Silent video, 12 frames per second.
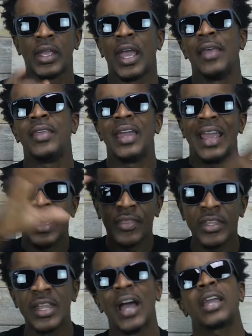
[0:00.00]
And then in
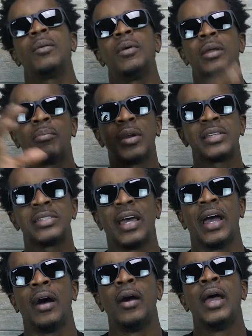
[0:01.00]
the document, it breaks
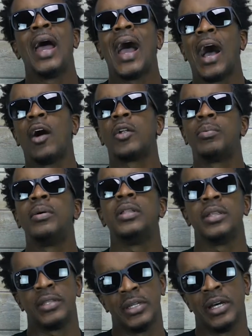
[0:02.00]
down how to pull
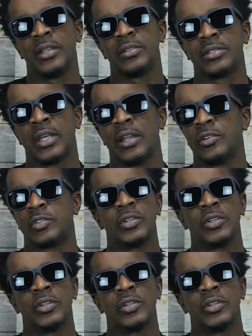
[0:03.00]
in the other standards.